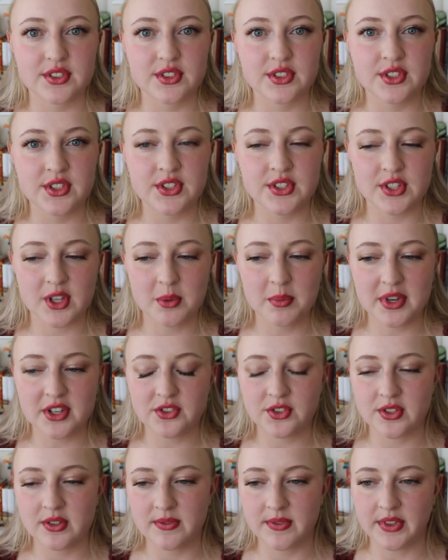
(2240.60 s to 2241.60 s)
So
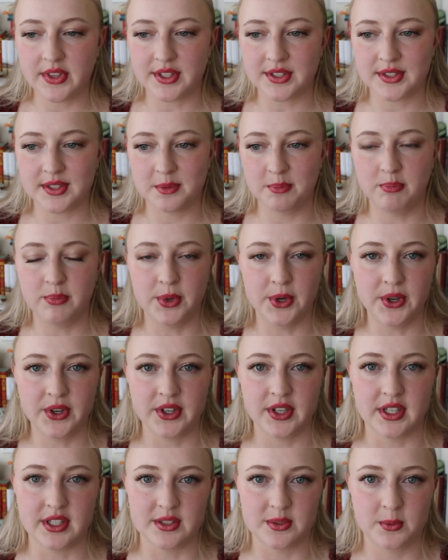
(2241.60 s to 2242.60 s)
much of this
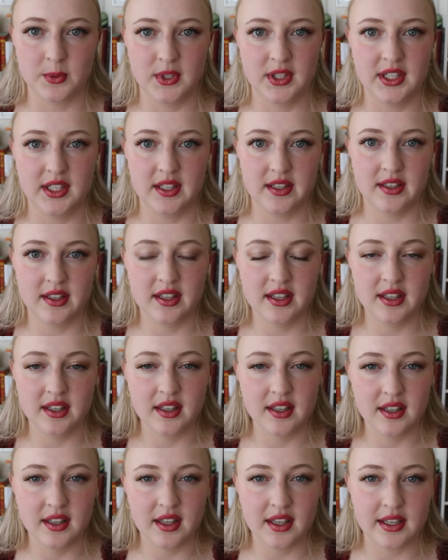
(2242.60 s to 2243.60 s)
book is really
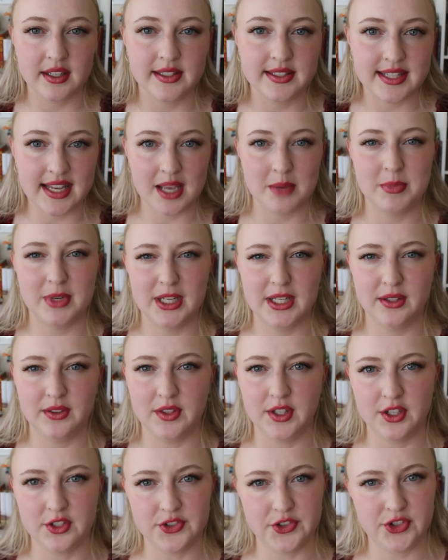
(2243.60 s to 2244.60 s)
examining
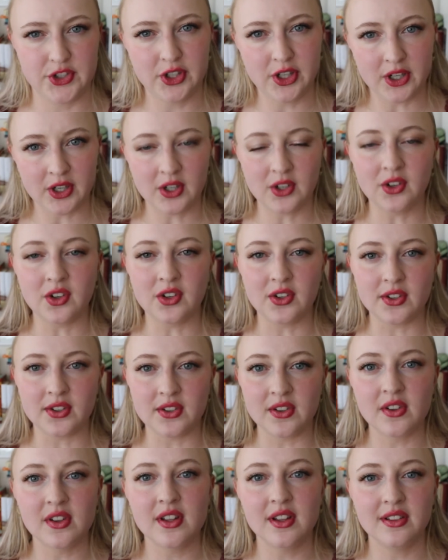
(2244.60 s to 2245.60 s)
the
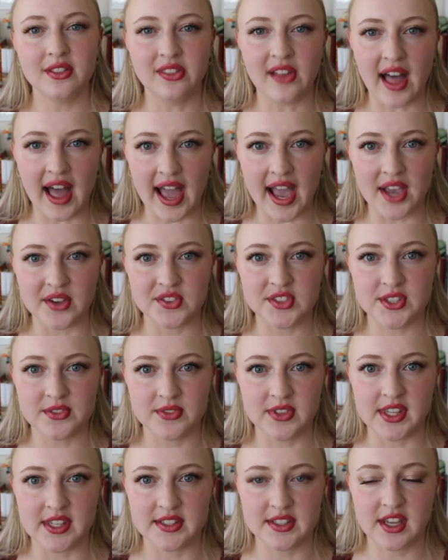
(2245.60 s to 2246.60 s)
internal lives
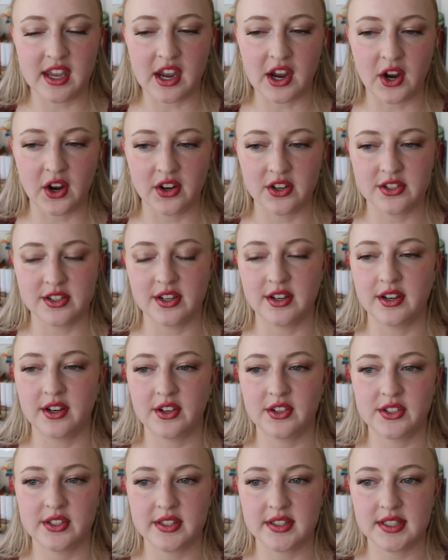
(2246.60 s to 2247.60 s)
of these
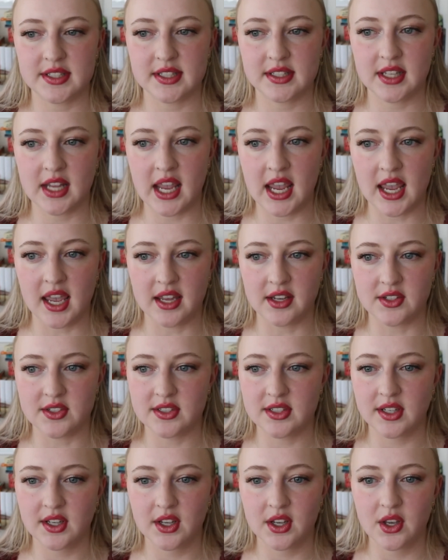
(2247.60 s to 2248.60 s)
characters
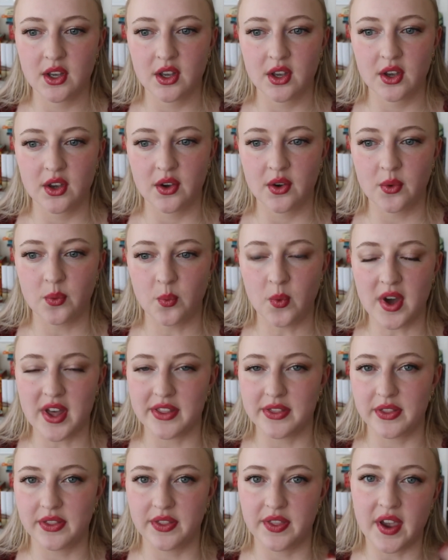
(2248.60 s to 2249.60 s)
and
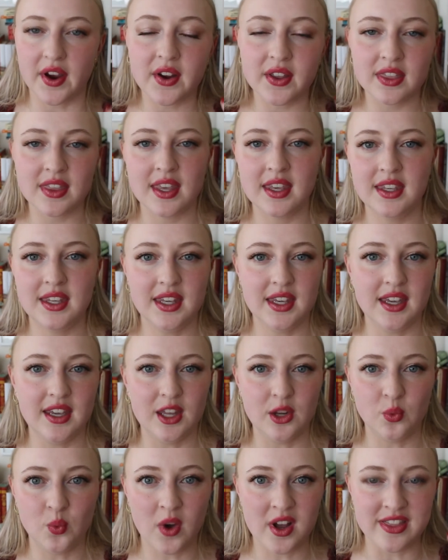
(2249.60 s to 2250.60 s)
what they're
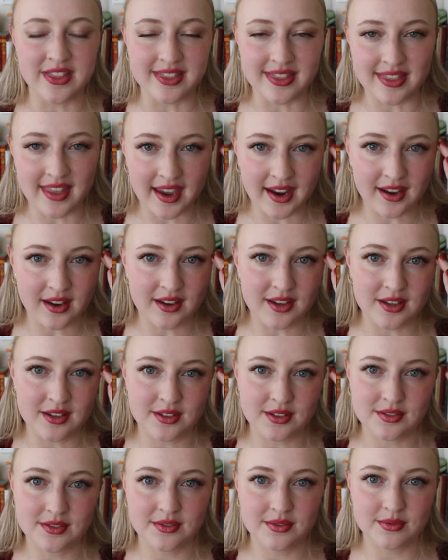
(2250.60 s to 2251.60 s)
thinking and what
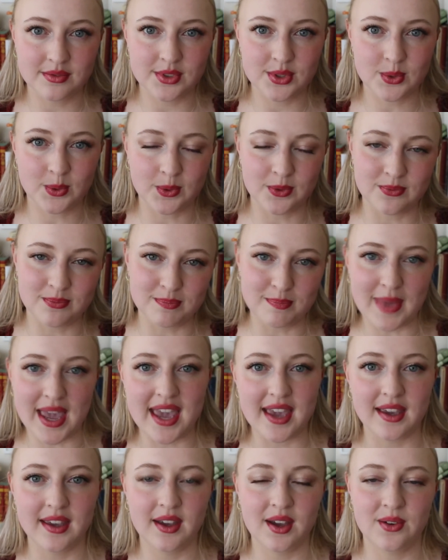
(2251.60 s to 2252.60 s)
they sort of
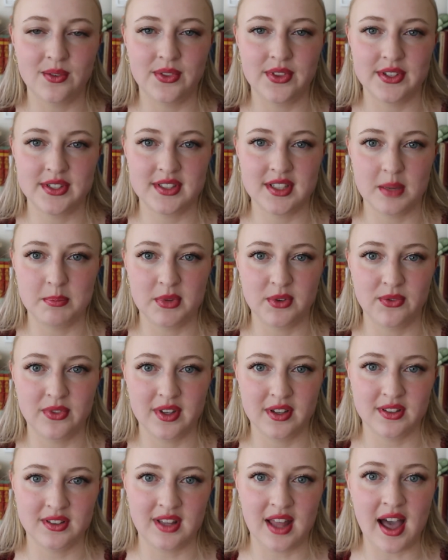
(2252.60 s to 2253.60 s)
make of the sum of
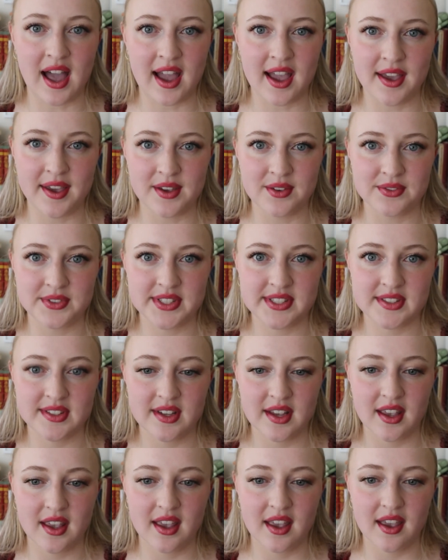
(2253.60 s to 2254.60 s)
their
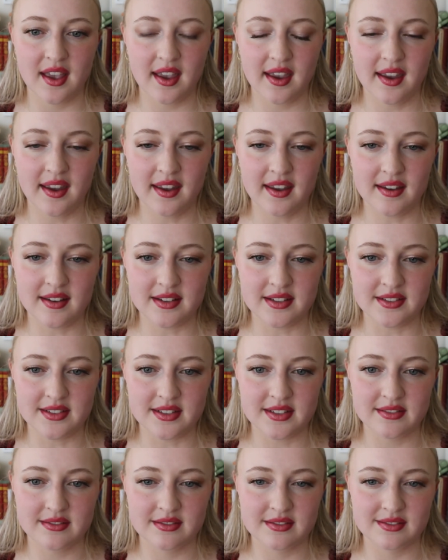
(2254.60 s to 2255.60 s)
lives,
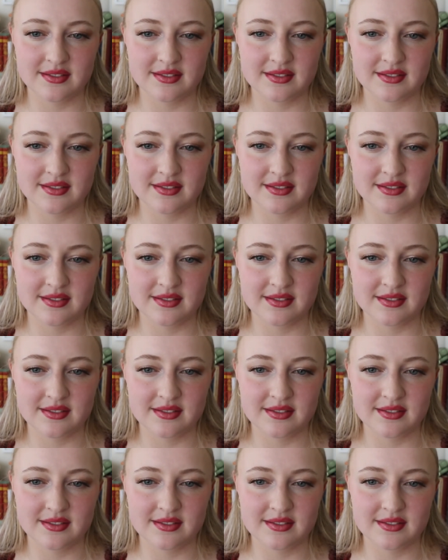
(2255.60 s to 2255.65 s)
and,